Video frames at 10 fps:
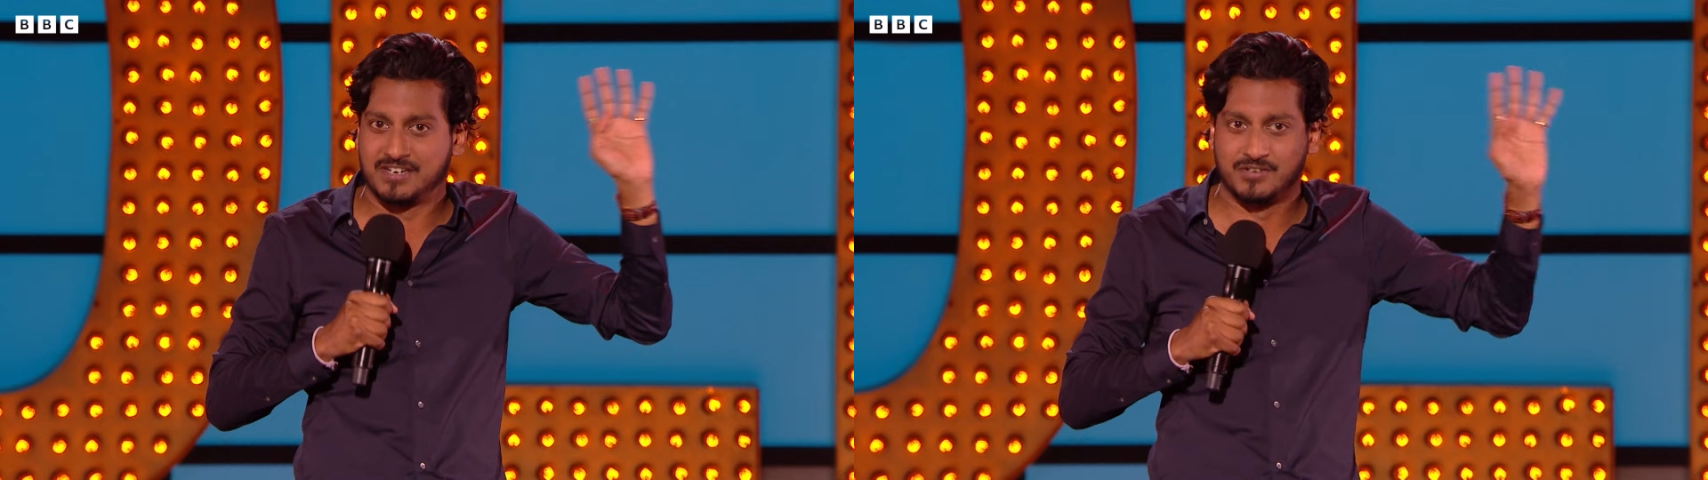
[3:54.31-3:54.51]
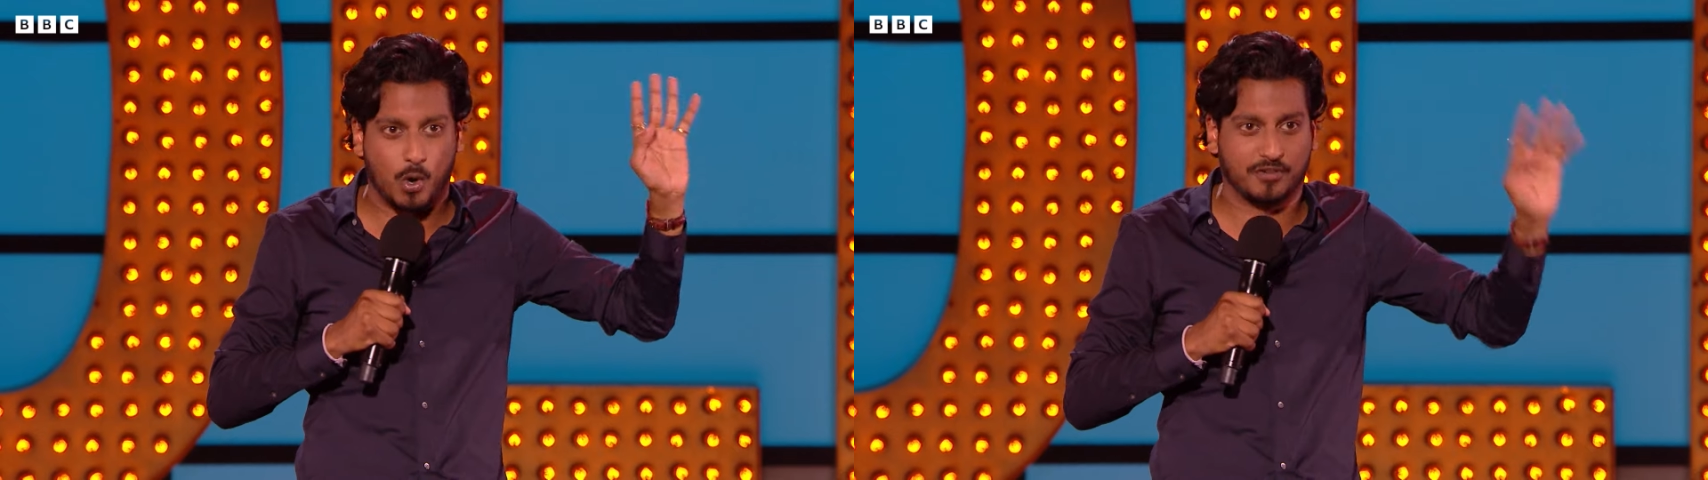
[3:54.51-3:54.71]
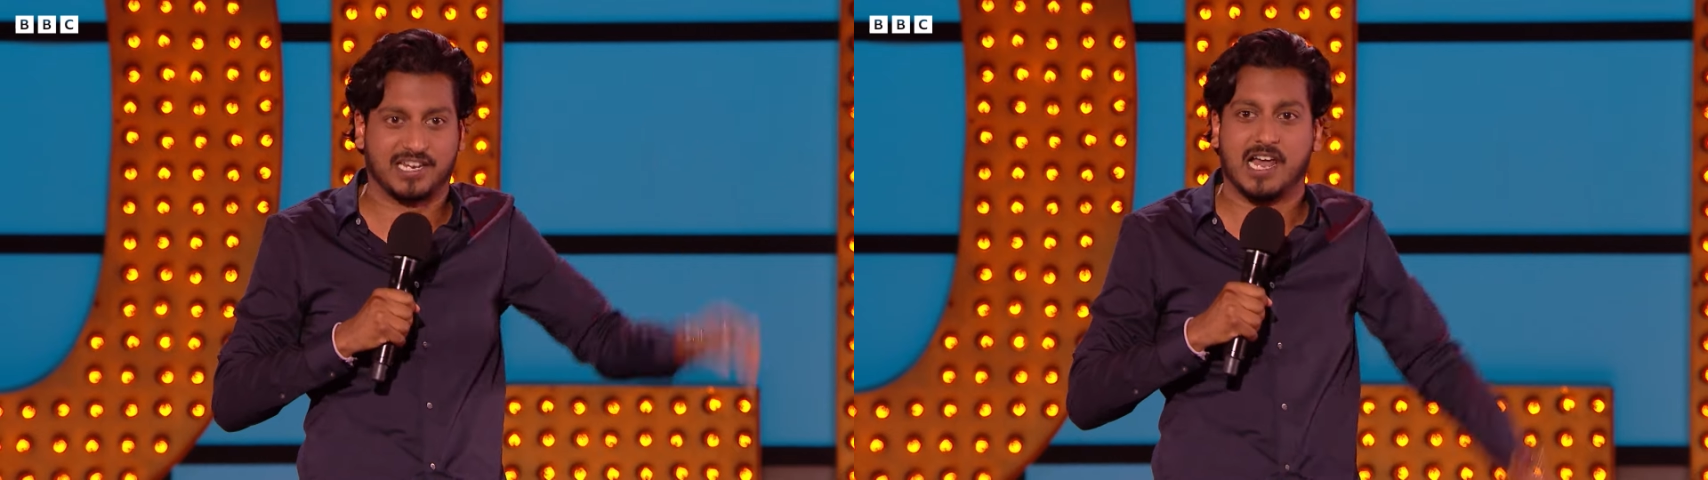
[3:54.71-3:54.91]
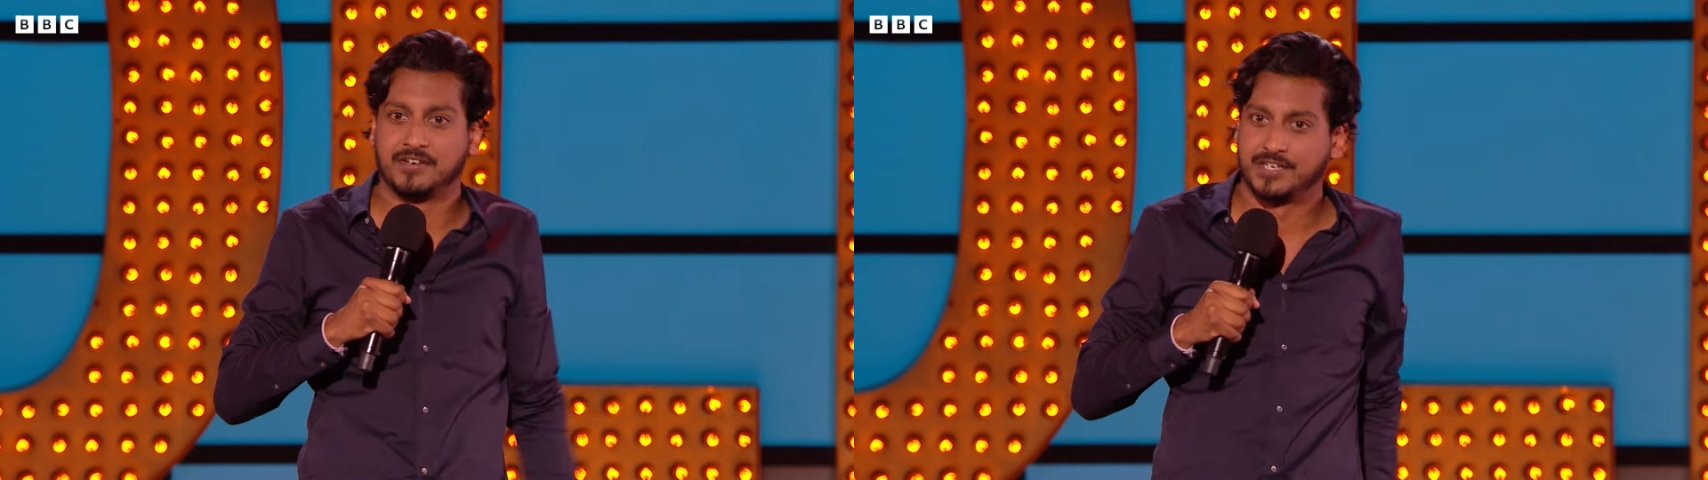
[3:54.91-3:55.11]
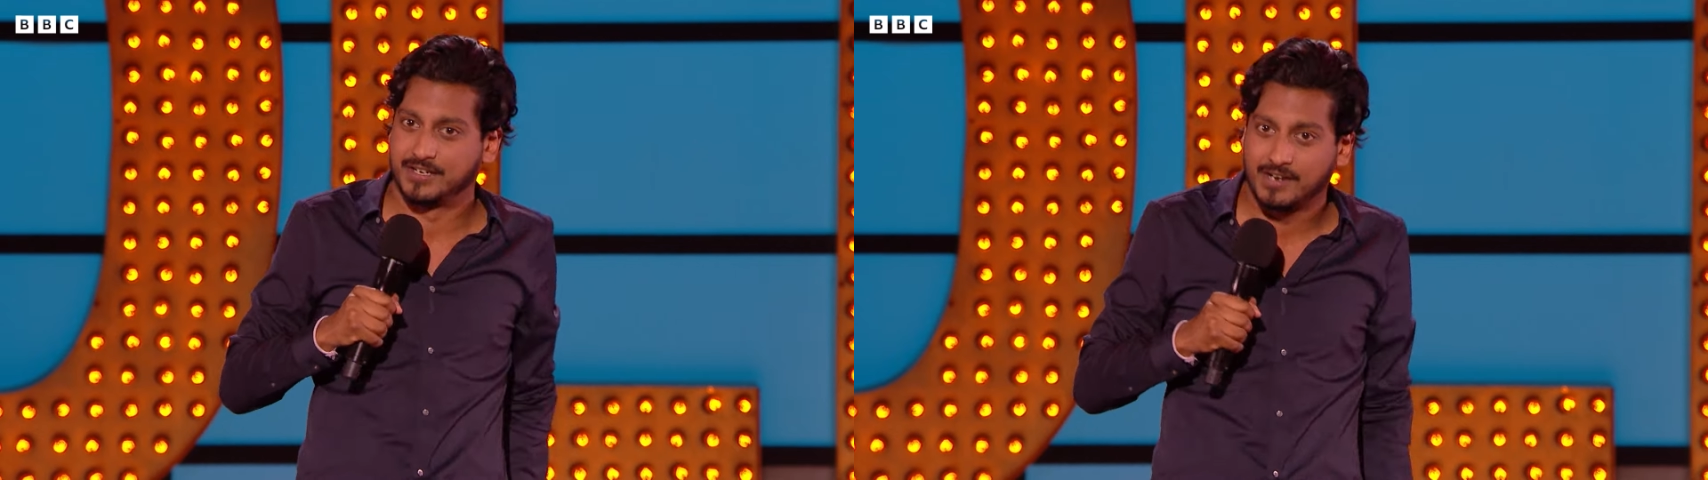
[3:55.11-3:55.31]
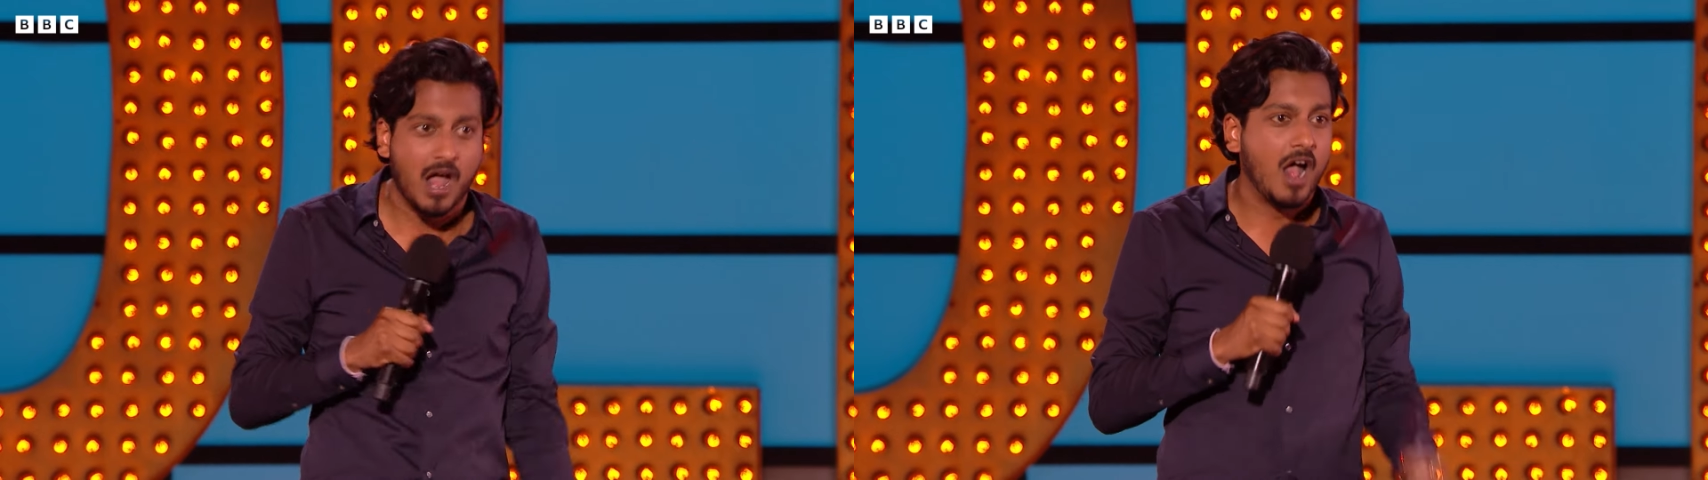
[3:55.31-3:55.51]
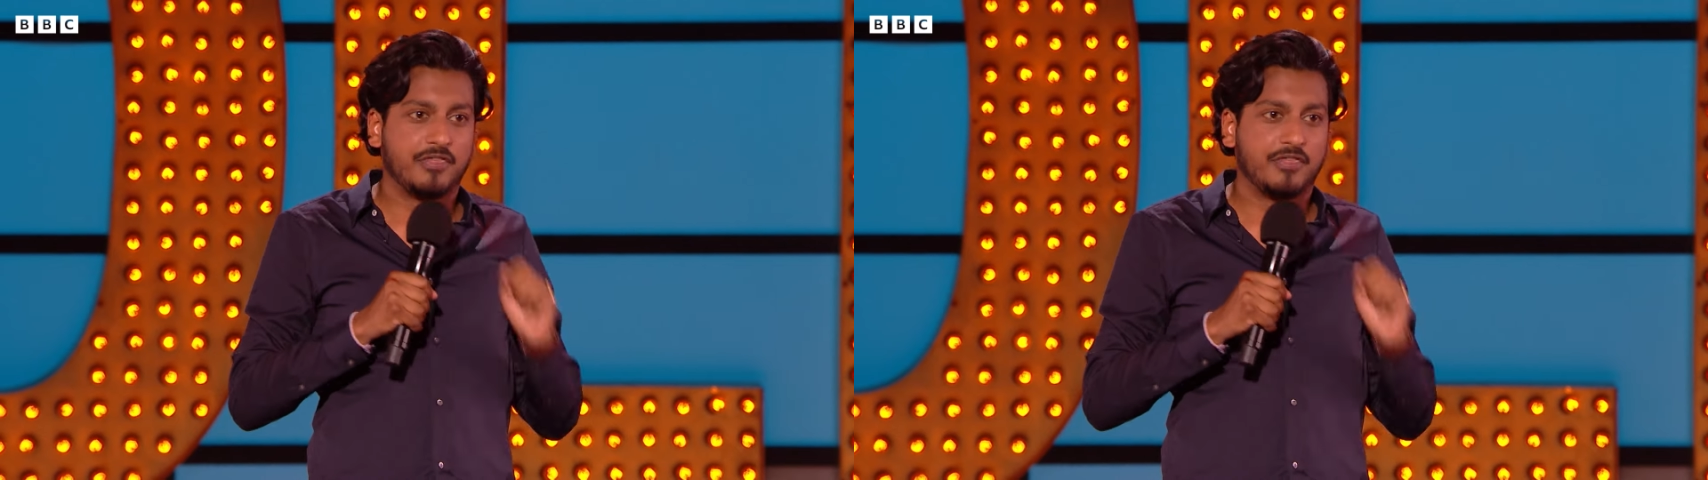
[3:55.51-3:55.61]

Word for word: in North London.